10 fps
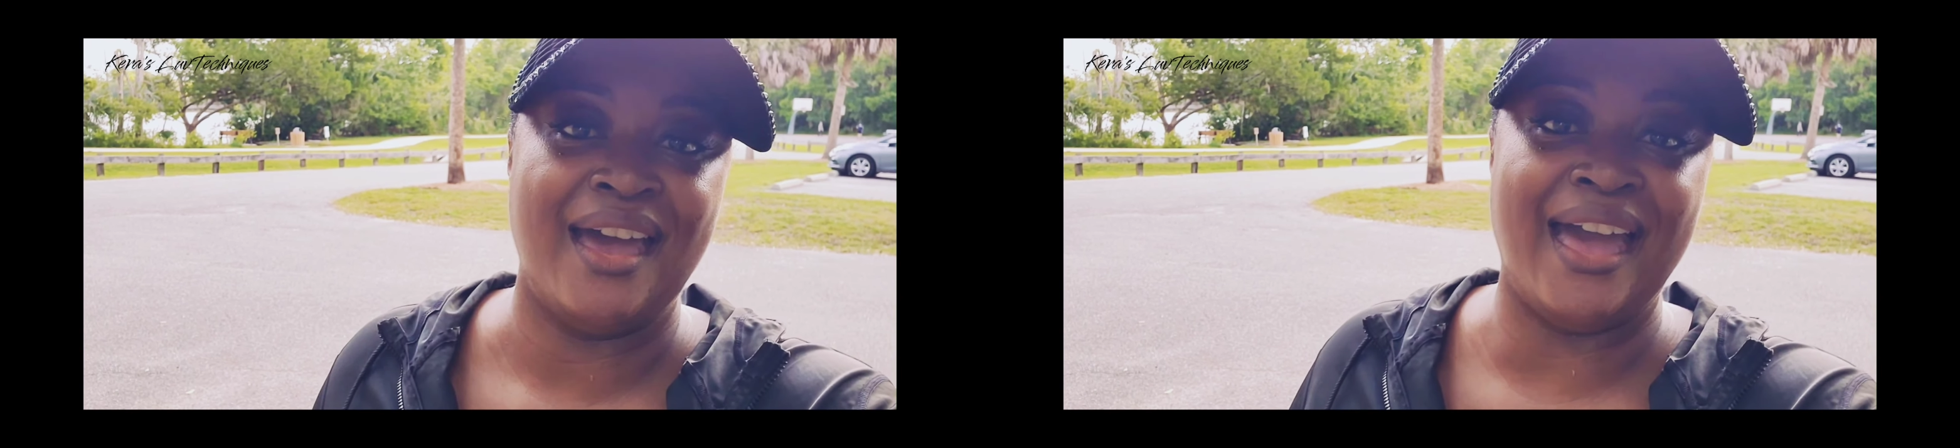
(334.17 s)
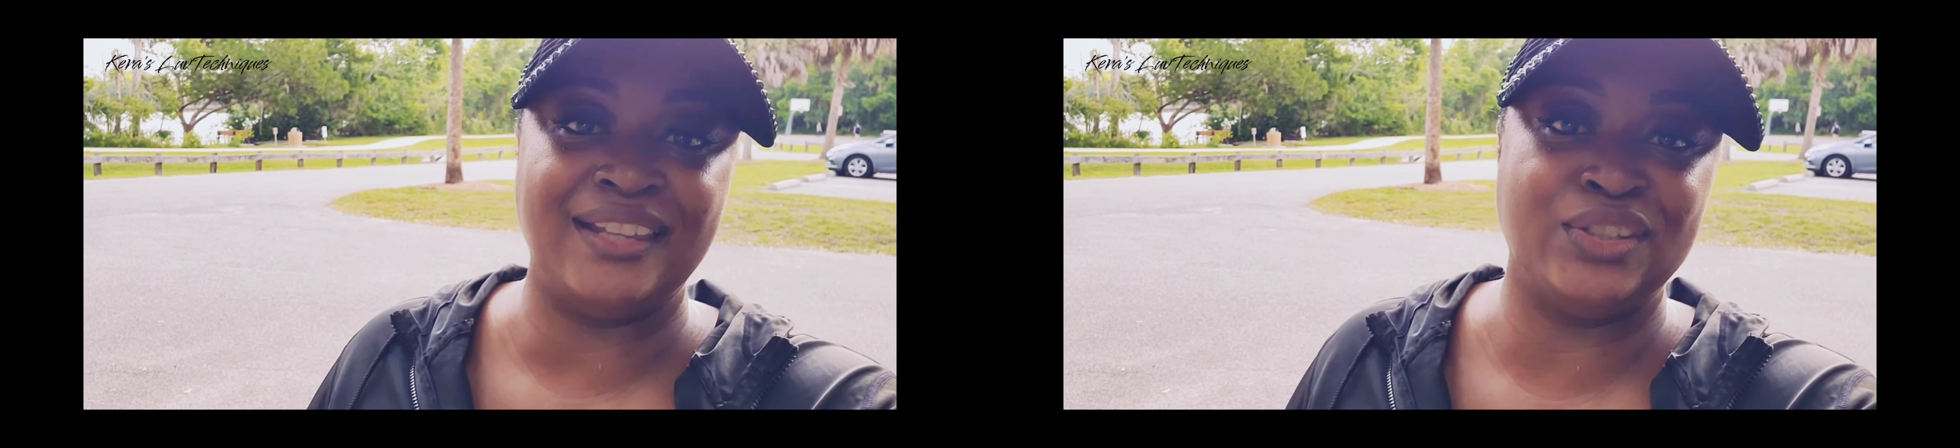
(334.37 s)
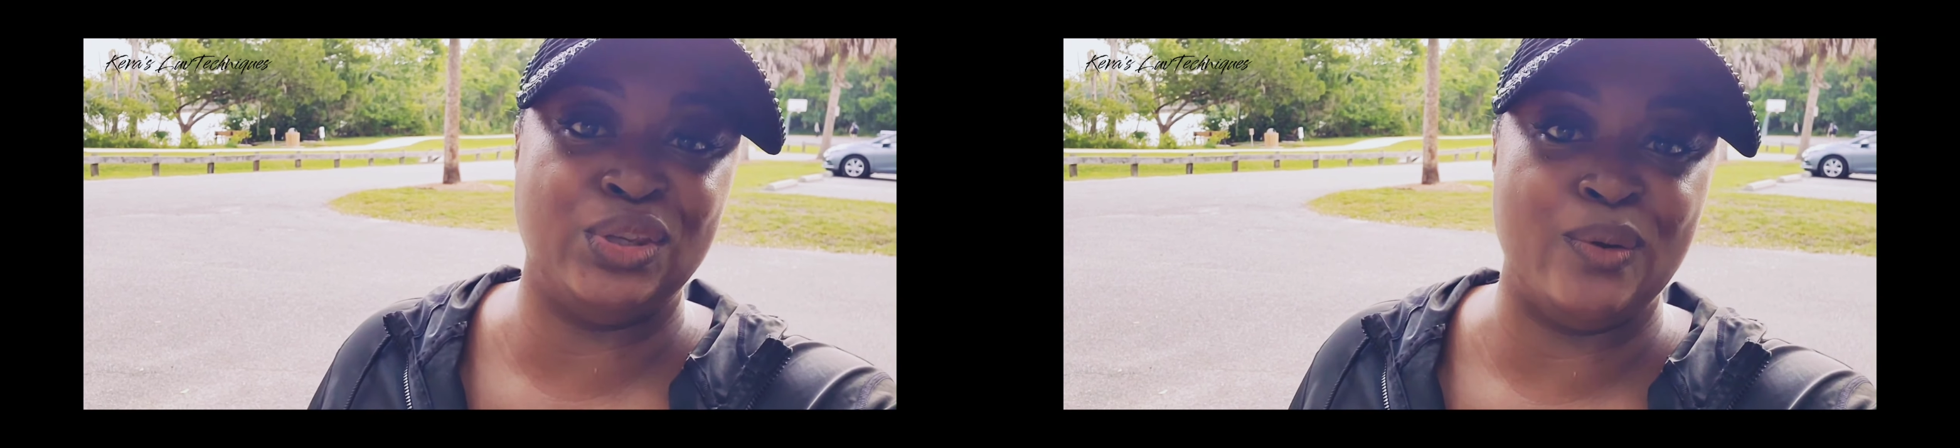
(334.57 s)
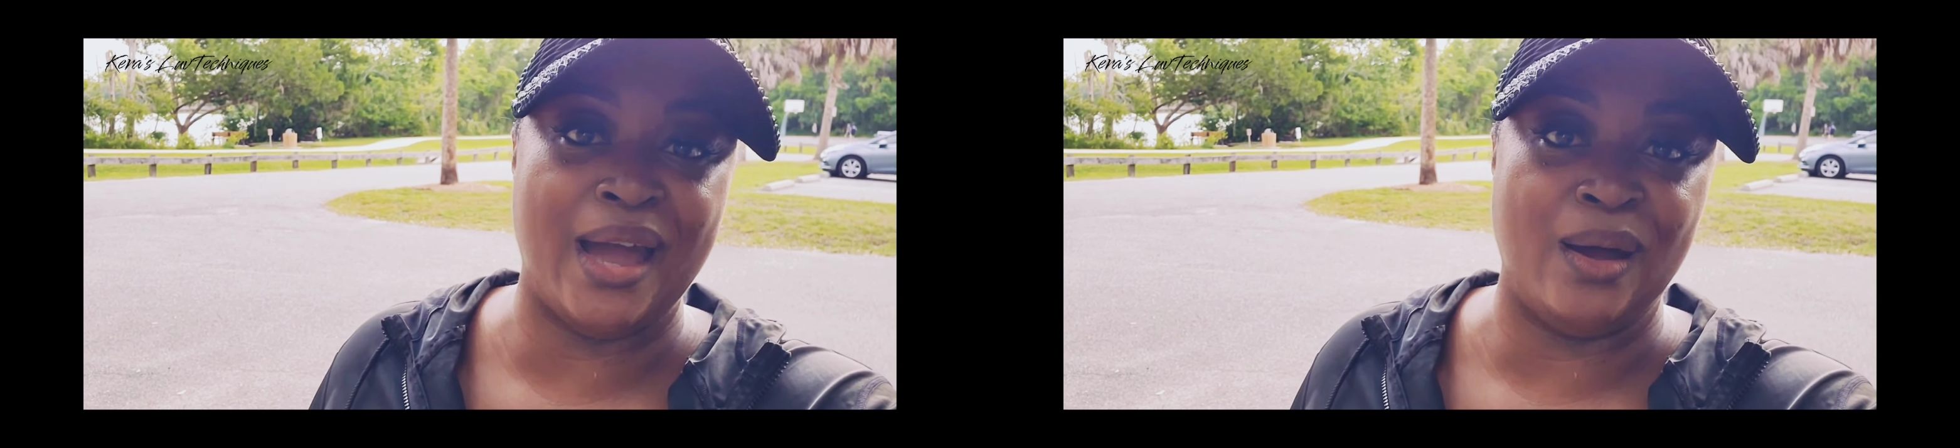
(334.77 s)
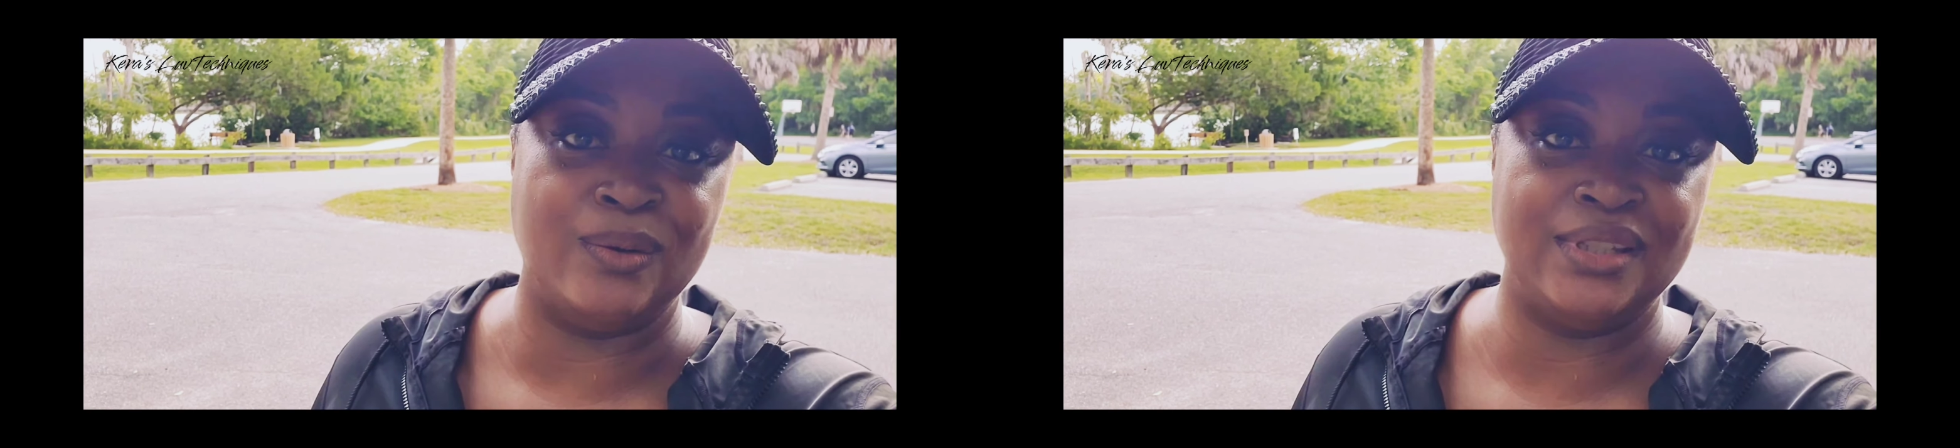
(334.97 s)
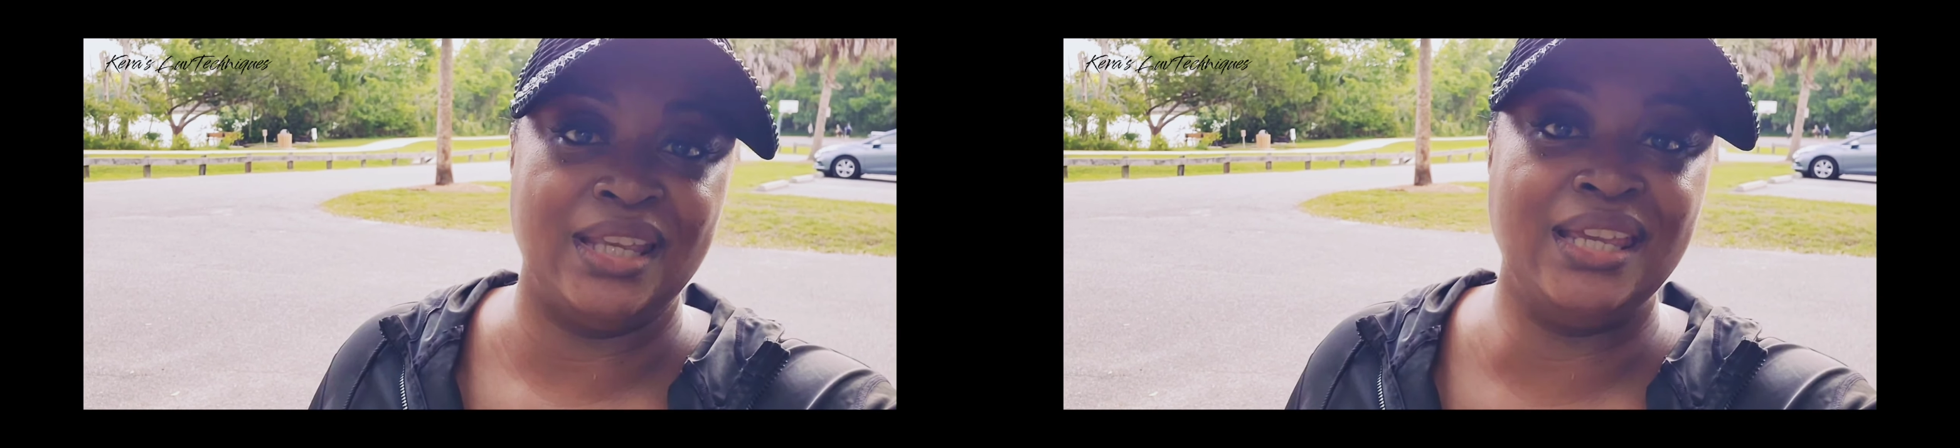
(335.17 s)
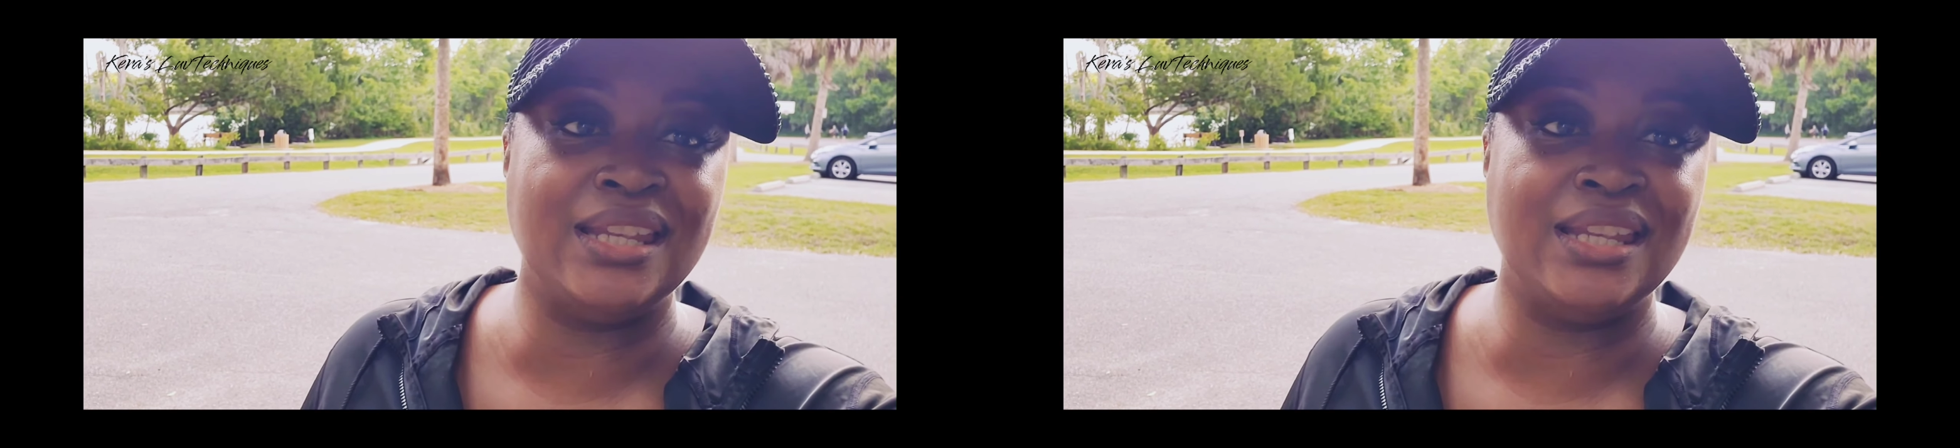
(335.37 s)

ask you out. He